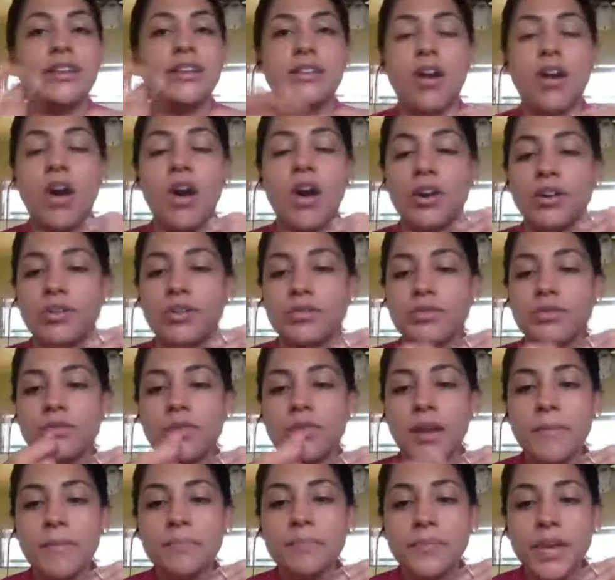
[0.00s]
auto
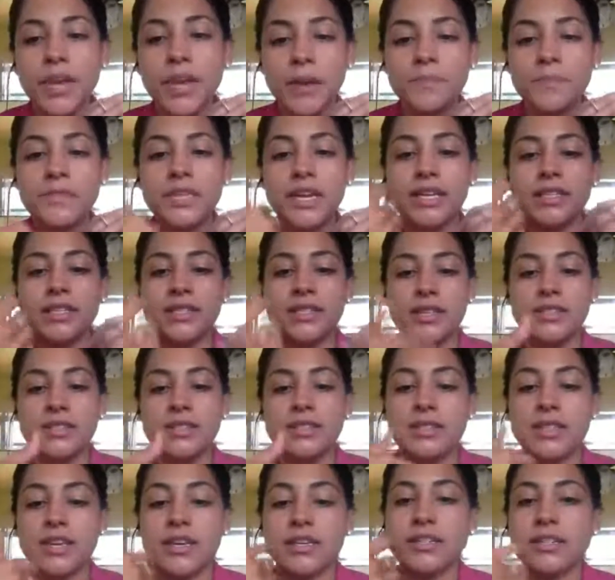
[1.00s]
updates and
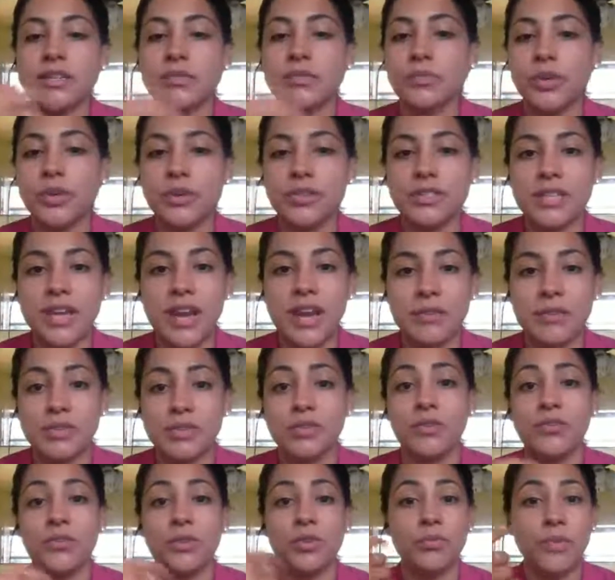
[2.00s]
syncs in real time. So
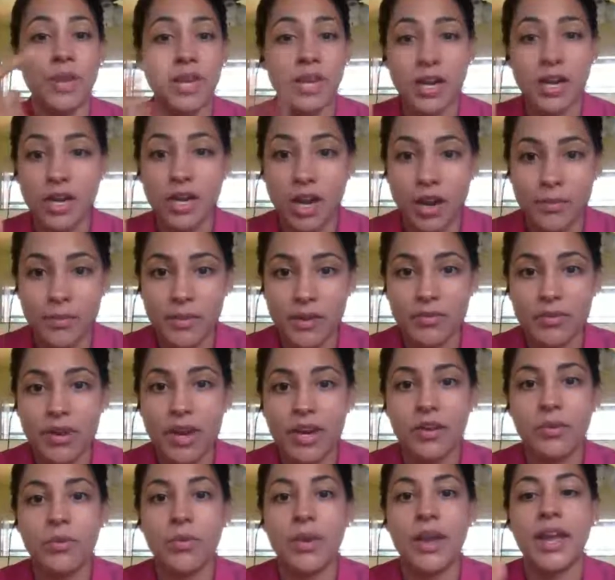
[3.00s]
if you make a comment right
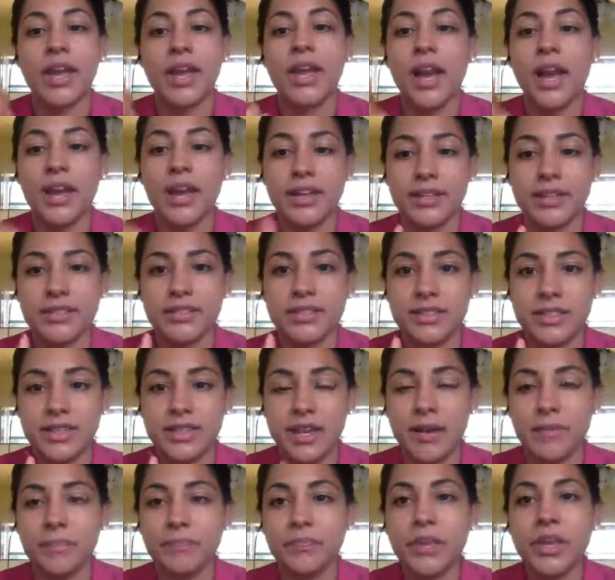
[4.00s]
away, I can see
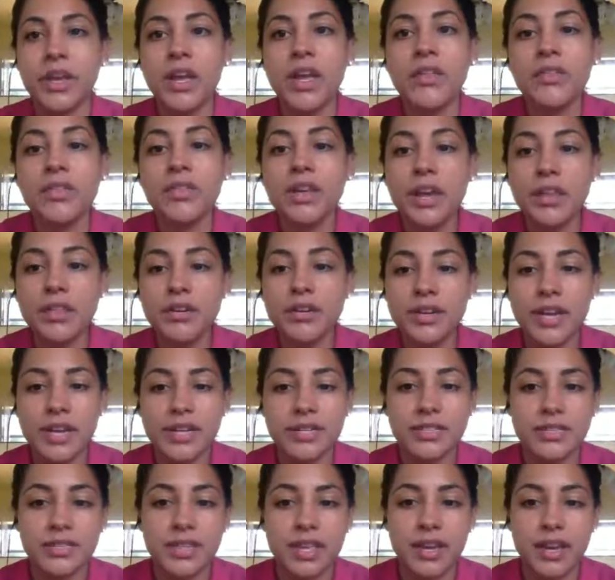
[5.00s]
it. The other
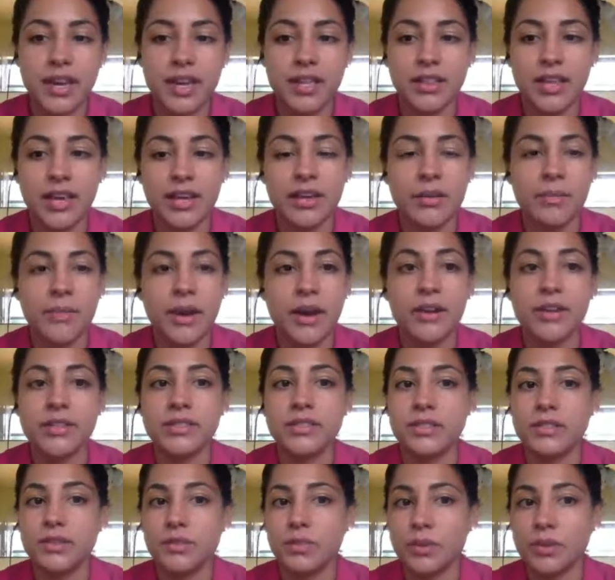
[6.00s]
nice thing I like about it,
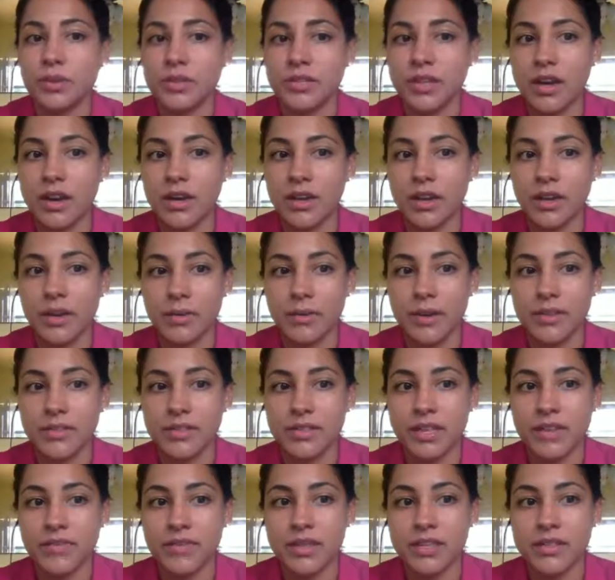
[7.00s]
since we were talking about
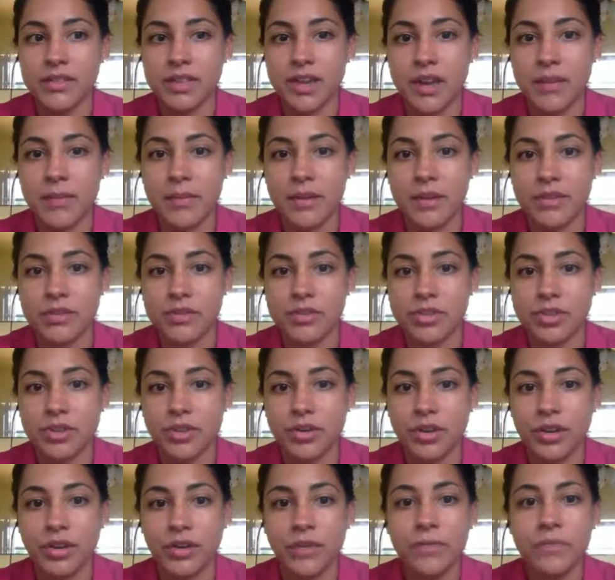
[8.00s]
saving time, and I'll show
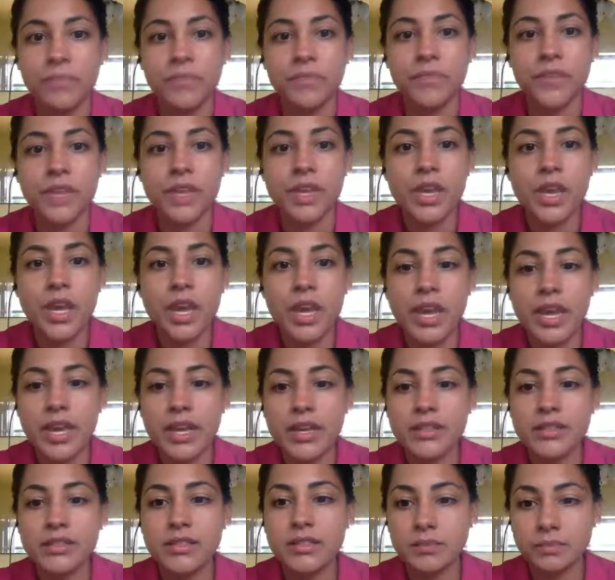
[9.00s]
you,
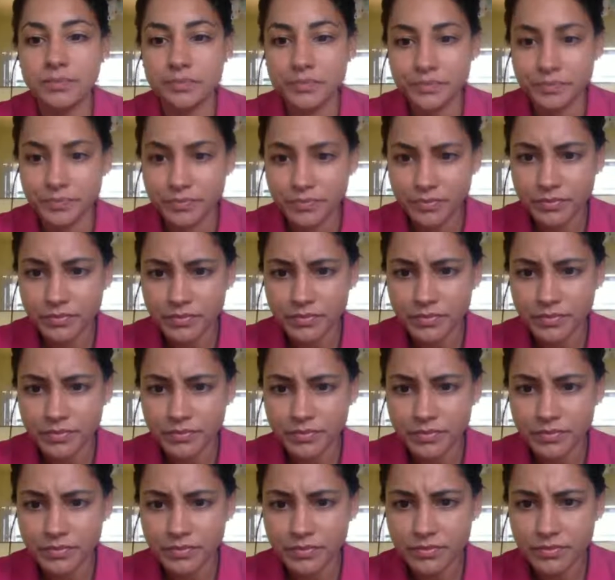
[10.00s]
is
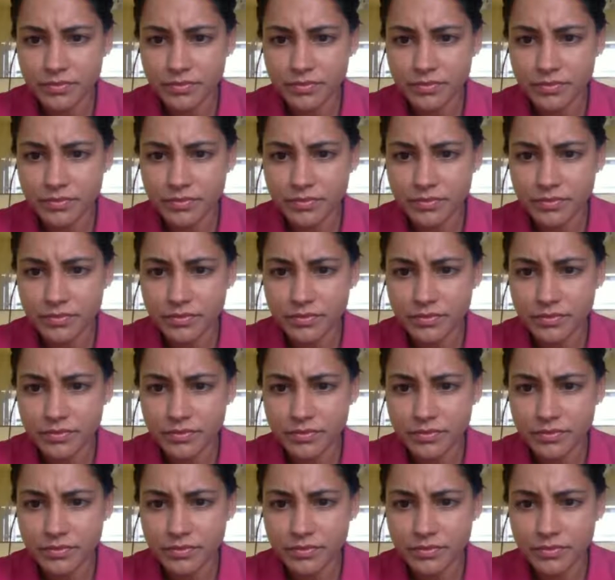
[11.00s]
you were talking about
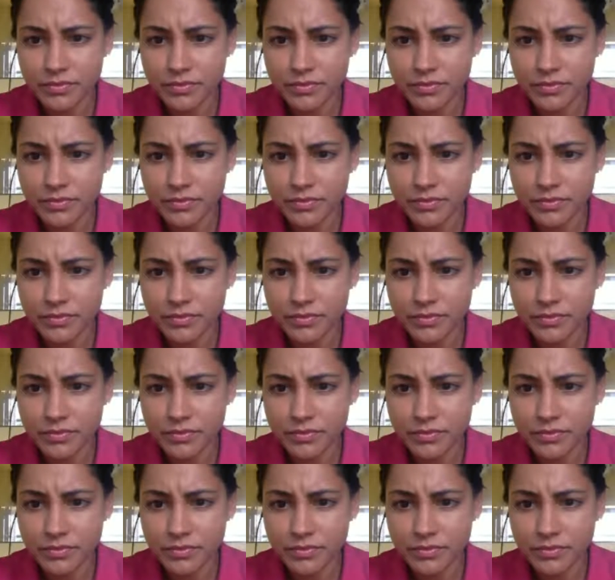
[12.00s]
filtering through a